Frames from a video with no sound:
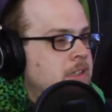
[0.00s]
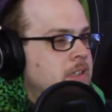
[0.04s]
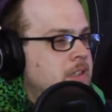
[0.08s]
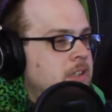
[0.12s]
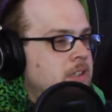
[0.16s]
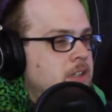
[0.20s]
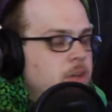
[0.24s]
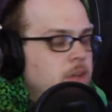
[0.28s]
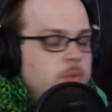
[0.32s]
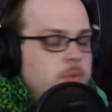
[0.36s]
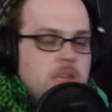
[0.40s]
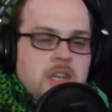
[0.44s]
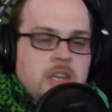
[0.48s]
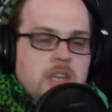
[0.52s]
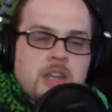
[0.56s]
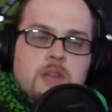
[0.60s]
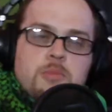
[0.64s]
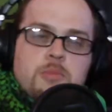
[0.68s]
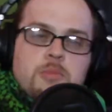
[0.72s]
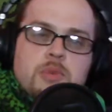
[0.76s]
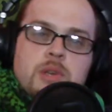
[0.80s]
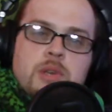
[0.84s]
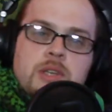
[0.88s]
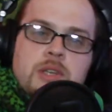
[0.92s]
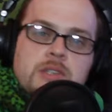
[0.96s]
that we kind of
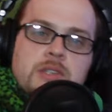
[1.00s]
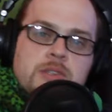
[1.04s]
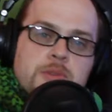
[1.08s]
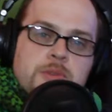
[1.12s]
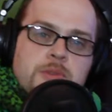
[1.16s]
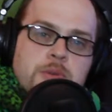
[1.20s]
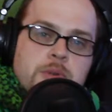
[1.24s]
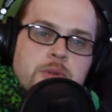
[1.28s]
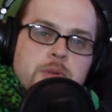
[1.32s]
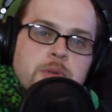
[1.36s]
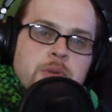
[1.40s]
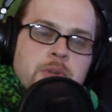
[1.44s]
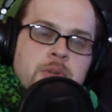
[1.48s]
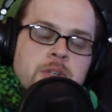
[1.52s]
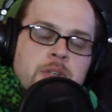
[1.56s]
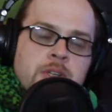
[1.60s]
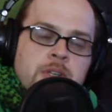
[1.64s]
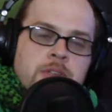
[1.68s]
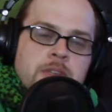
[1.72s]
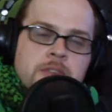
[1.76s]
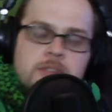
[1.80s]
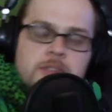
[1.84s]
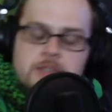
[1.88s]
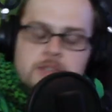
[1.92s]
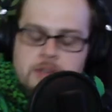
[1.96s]
breezed through
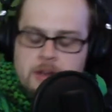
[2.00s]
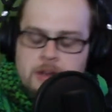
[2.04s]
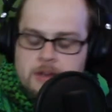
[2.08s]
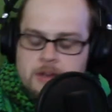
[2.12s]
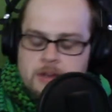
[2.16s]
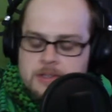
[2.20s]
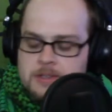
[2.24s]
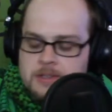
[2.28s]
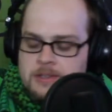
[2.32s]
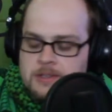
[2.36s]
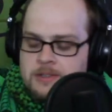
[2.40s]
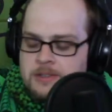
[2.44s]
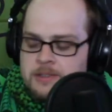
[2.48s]
the start,